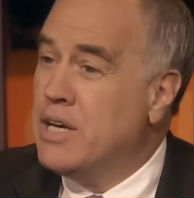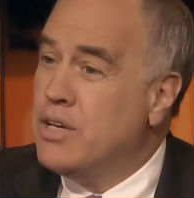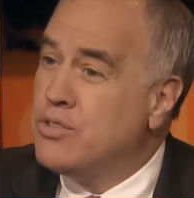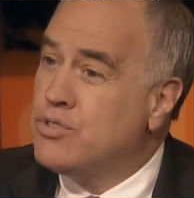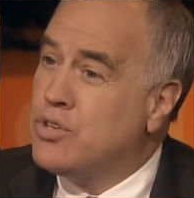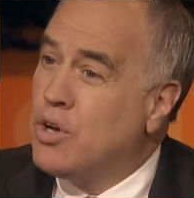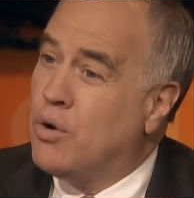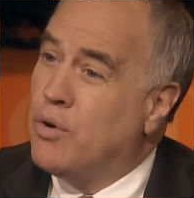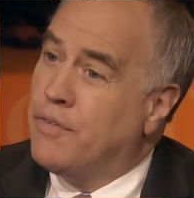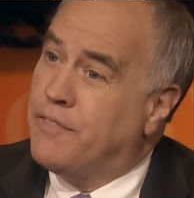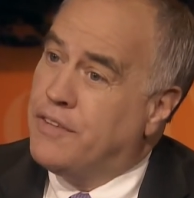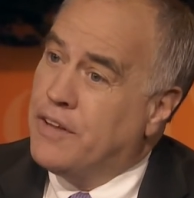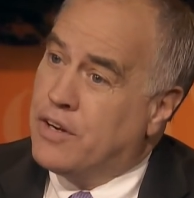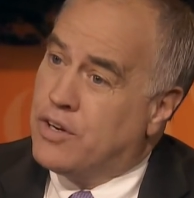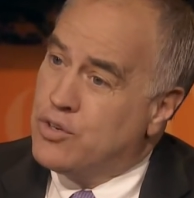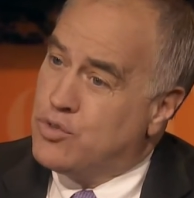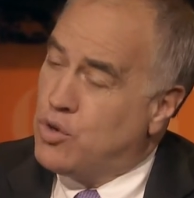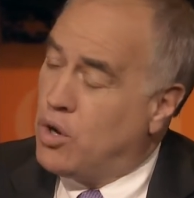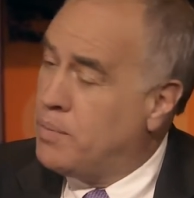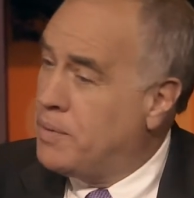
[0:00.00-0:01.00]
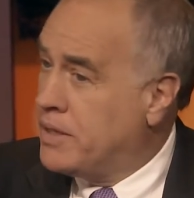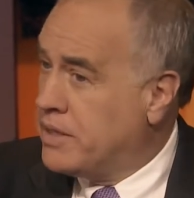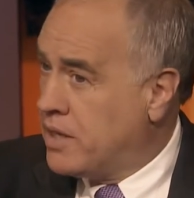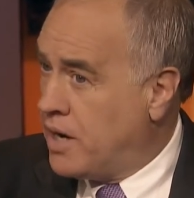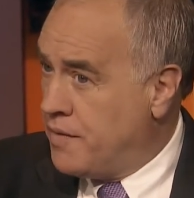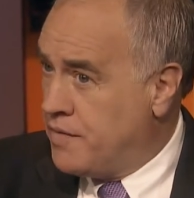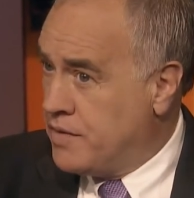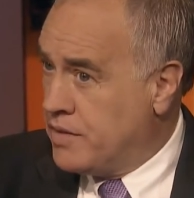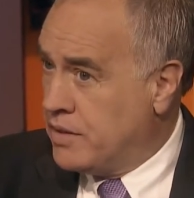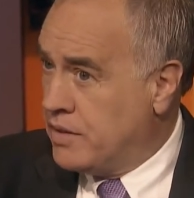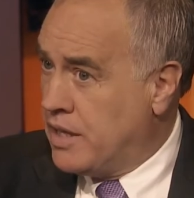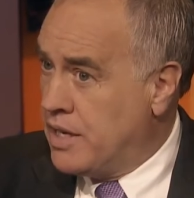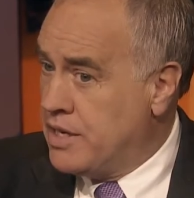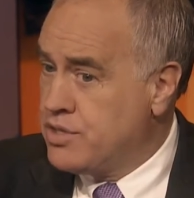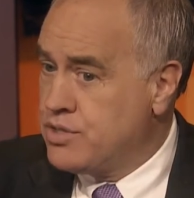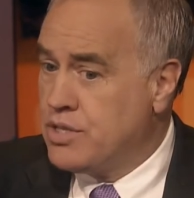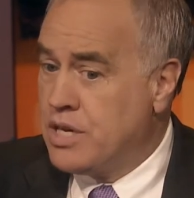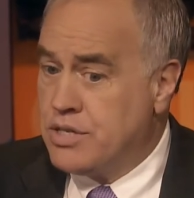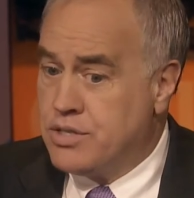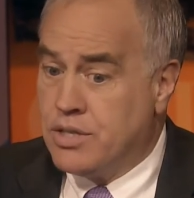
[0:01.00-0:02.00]
So if they're controlled by the governor and the
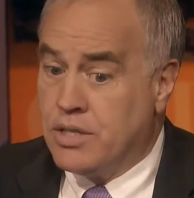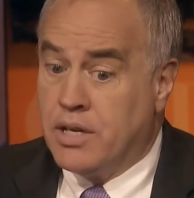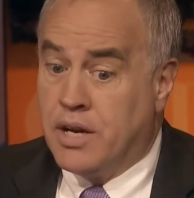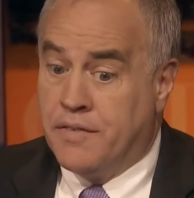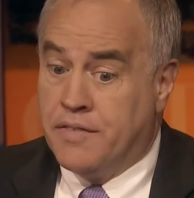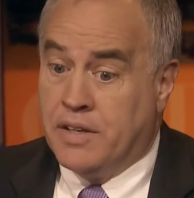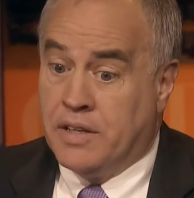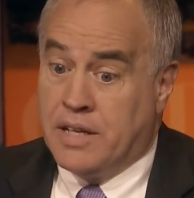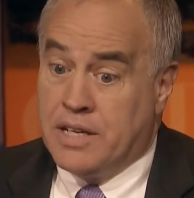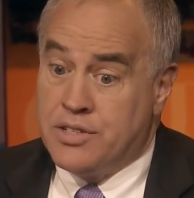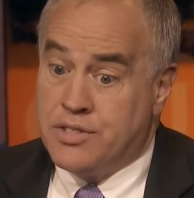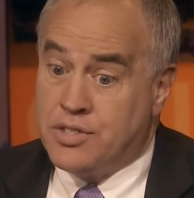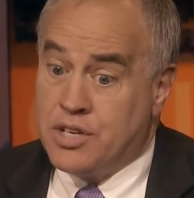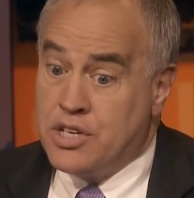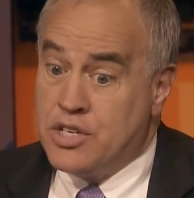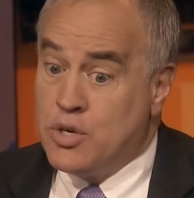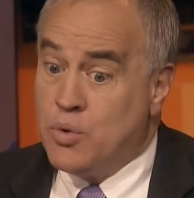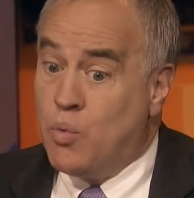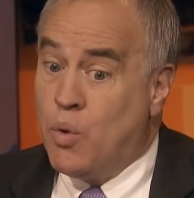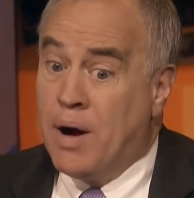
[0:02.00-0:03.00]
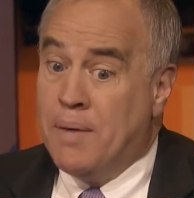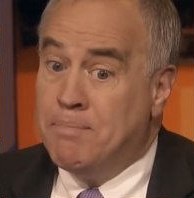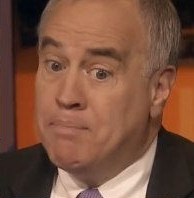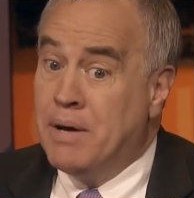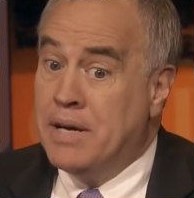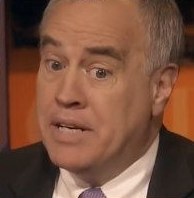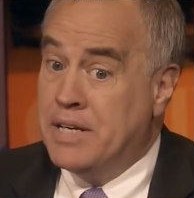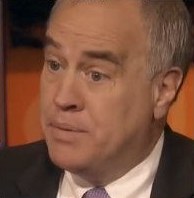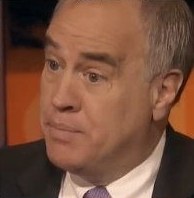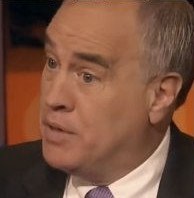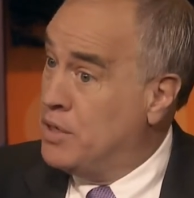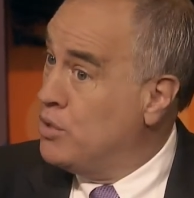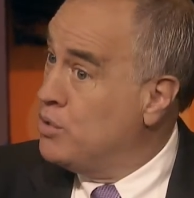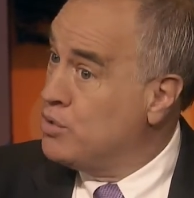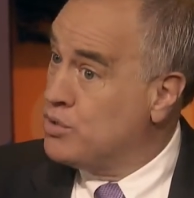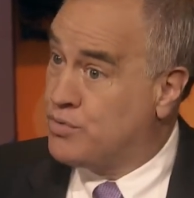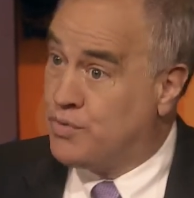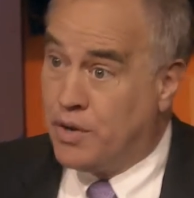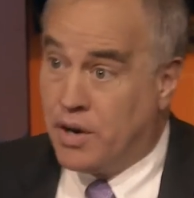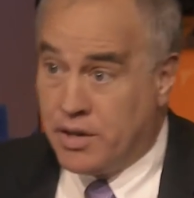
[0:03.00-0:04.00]
legislature, and the governor and legislature want money to be
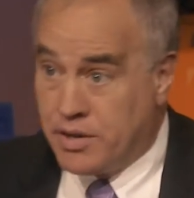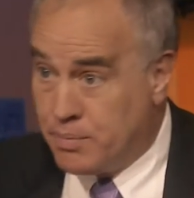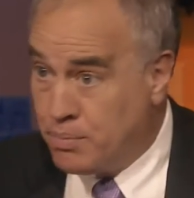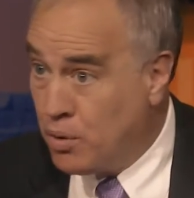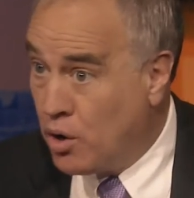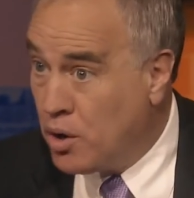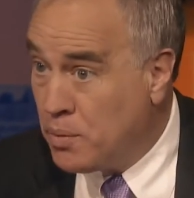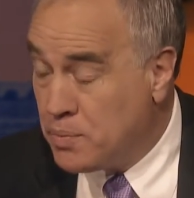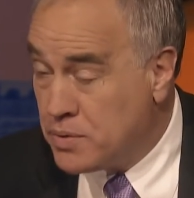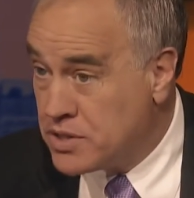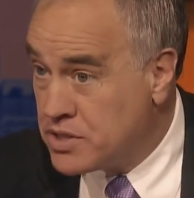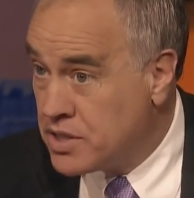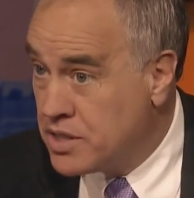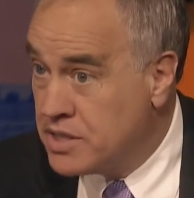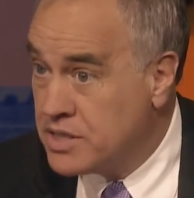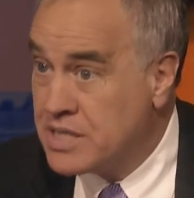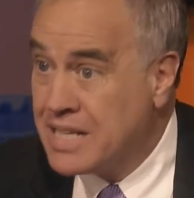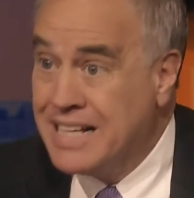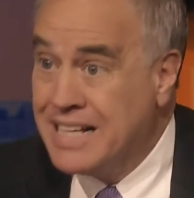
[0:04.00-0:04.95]
used for other purposes, right.